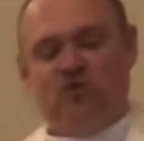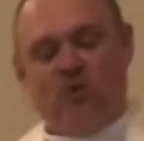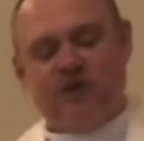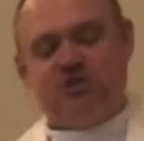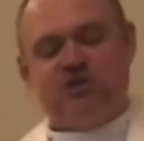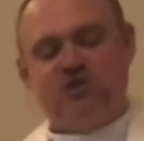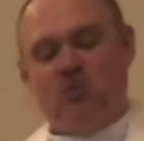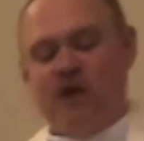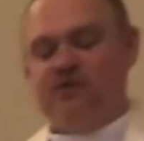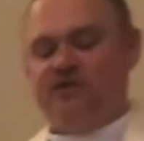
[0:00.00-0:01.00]
question
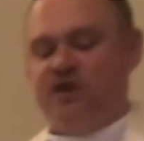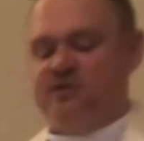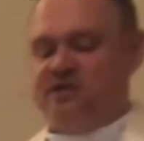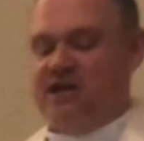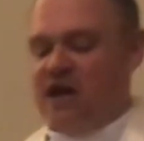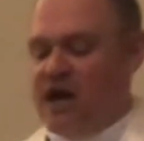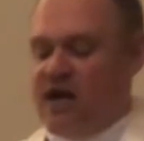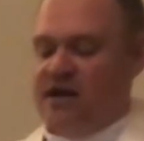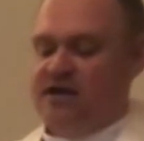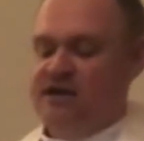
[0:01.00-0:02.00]
whether there is a God,